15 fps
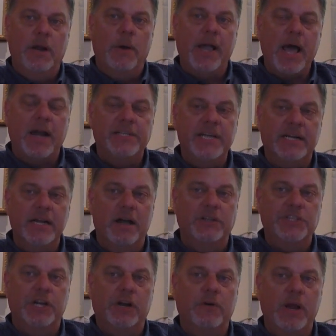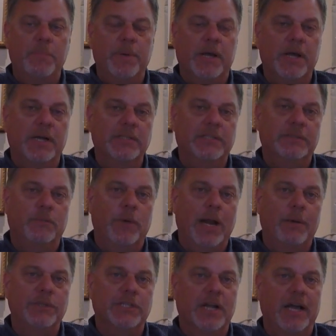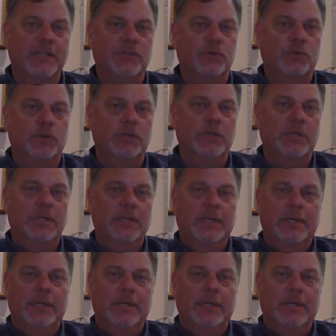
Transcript: got a technology degree because when I was in high school,